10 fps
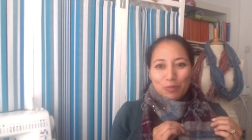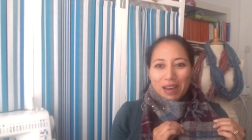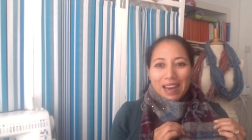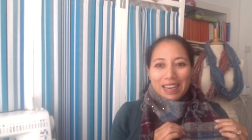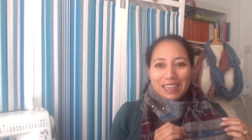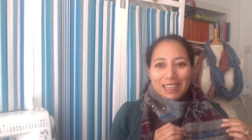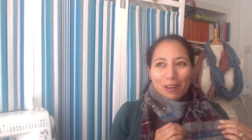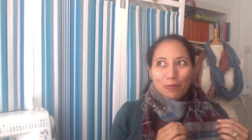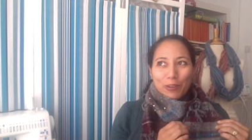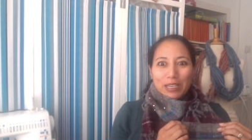buy it,
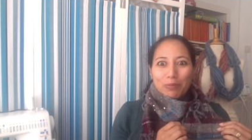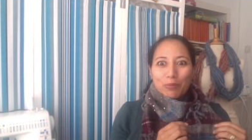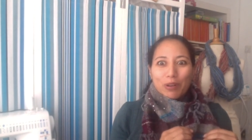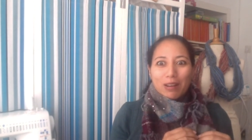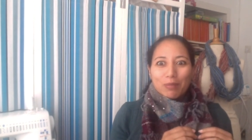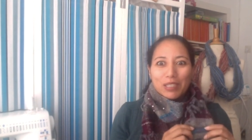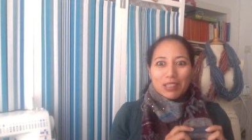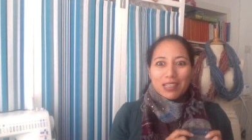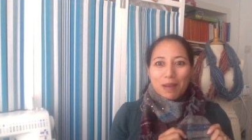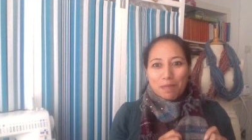I'm really proud because I